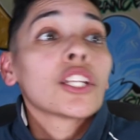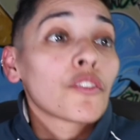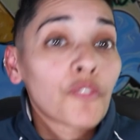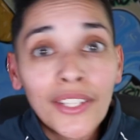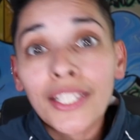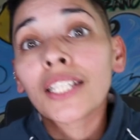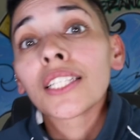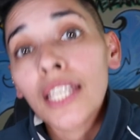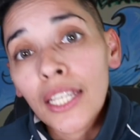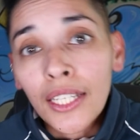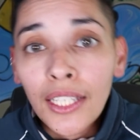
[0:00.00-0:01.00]
you know,
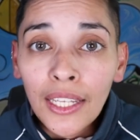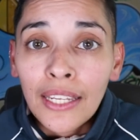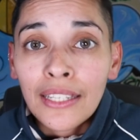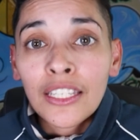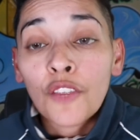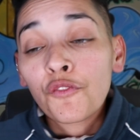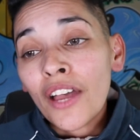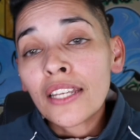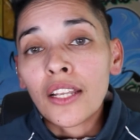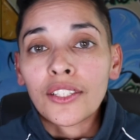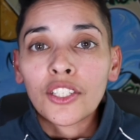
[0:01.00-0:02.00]
physically
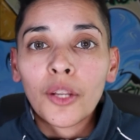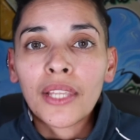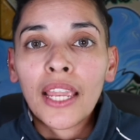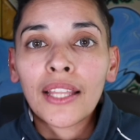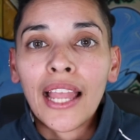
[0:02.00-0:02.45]
defend us. You know what I'm saying?